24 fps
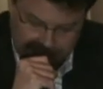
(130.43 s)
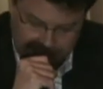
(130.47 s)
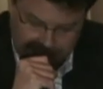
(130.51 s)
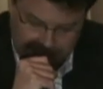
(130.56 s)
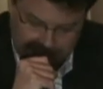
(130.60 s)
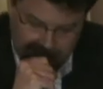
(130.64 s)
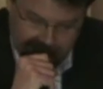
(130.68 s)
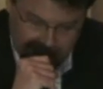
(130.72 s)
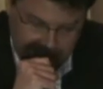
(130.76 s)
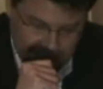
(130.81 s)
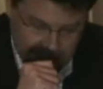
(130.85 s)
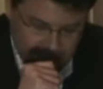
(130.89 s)

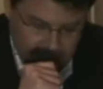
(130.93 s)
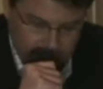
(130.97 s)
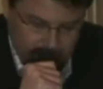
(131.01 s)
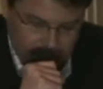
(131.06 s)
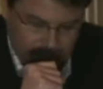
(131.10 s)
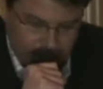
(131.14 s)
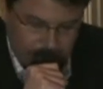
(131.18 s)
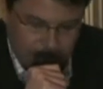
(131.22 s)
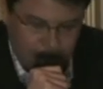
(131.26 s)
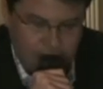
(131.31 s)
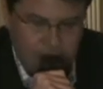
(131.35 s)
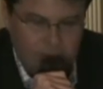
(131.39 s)
I'd like to
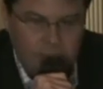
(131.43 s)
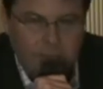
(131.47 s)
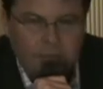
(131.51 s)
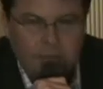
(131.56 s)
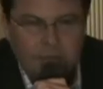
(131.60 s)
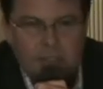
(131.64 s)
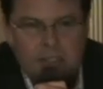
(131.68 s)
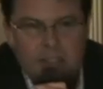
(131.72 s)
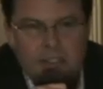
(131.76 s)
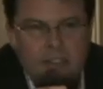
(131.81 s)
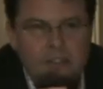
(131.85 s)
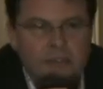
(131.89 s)
reflect on
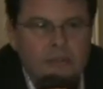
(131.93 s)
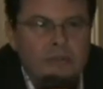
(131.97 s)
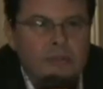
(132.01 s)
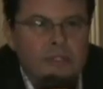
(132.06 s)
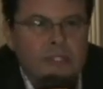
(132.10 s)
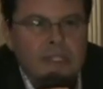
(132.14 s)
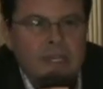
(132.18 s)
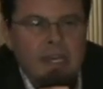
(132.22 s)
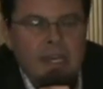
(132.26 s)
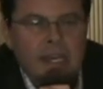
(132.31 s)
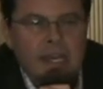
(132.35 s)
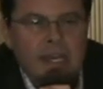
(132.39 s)
the
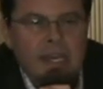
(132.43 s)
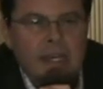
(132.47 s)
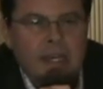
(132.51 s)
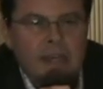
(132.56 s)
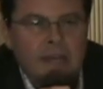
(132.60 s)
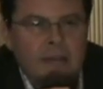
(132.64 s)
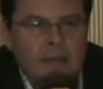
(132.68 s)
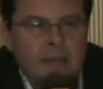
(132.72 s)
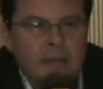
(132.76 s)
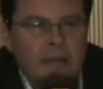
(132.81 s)
history and